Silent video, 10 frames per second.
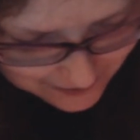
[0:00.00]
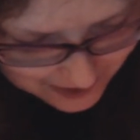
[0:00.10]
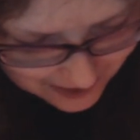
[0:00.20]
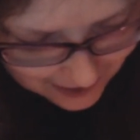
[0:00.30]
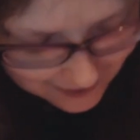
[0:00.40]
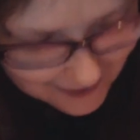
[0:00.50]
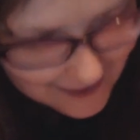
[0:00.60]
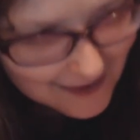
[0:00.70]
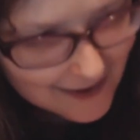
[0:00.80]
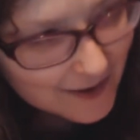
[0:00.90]
Graham's like,
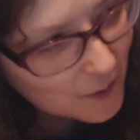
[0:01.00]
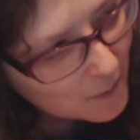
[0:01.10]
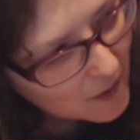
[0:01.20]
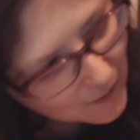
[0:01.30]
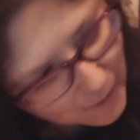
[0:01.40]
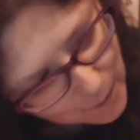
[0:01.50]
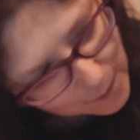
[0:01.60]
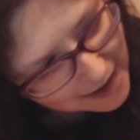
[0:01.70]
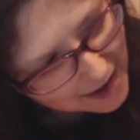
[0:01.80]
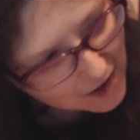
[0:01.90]
come a
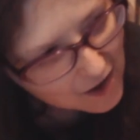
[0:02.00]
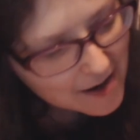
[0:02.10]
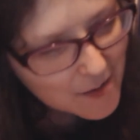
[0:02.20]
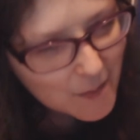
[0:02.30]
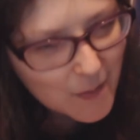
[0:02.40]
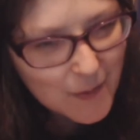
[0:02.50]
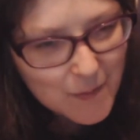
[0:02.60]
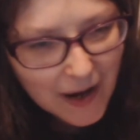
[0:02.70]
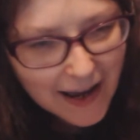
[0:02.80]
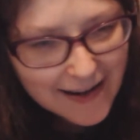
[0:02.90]
long way, Graham
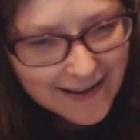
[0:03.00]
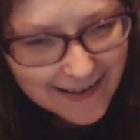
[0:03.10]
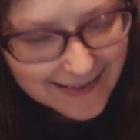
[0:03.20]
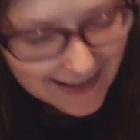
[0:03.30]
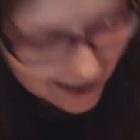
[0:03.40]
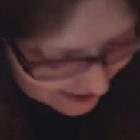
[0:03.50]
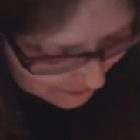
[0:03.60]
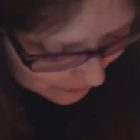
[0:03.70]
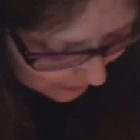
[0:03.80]
O'Brien, and Yaz